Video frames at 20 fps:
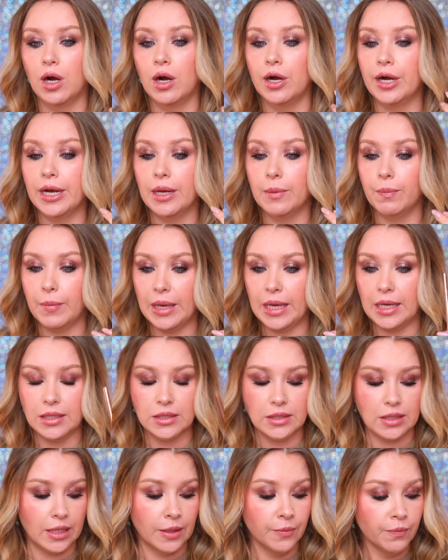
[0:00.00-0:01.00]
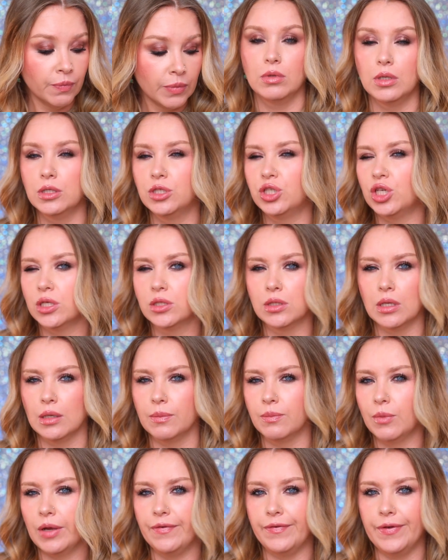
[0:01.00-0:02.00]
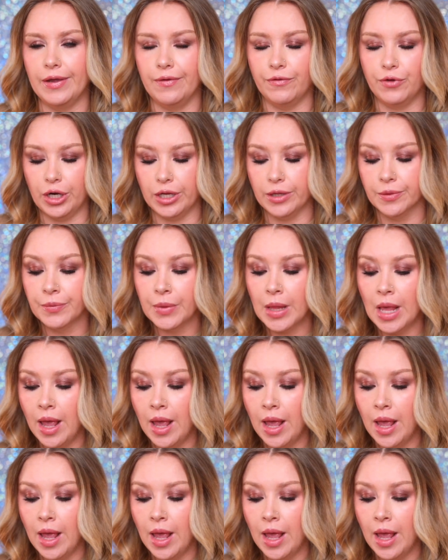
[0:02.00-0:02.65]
are amazing. It's just not my favorite.